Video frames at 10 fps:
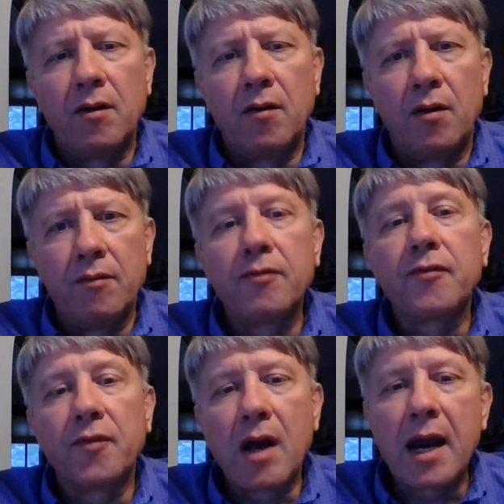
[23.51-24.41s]
on
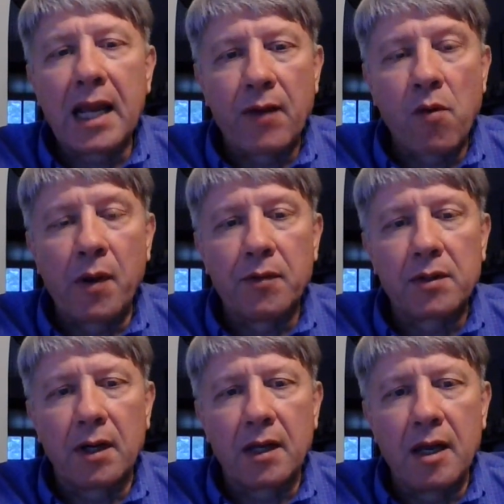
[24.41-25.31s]
Friday when we were
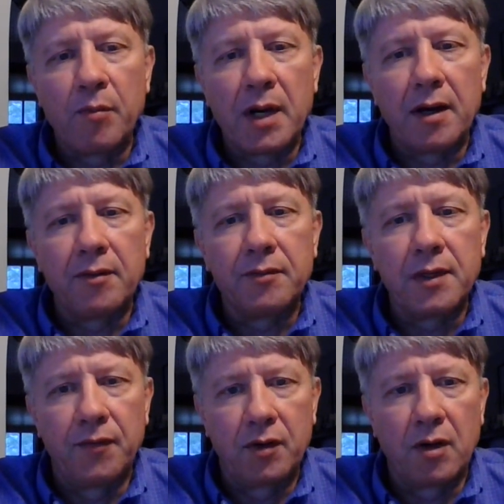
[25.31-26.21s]
talking about
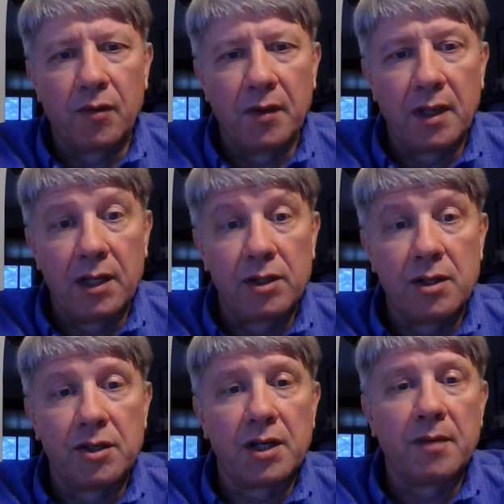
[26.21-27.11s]
difficult
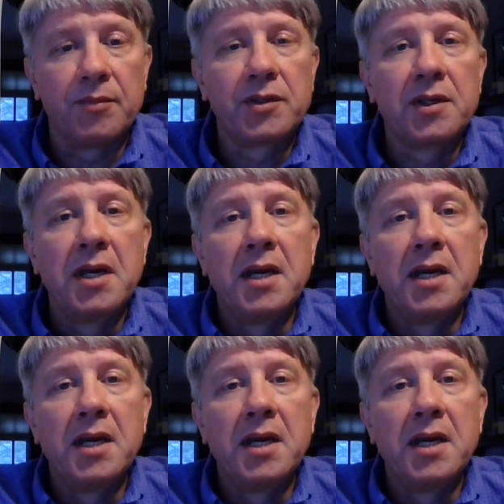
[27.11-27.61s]
relationships.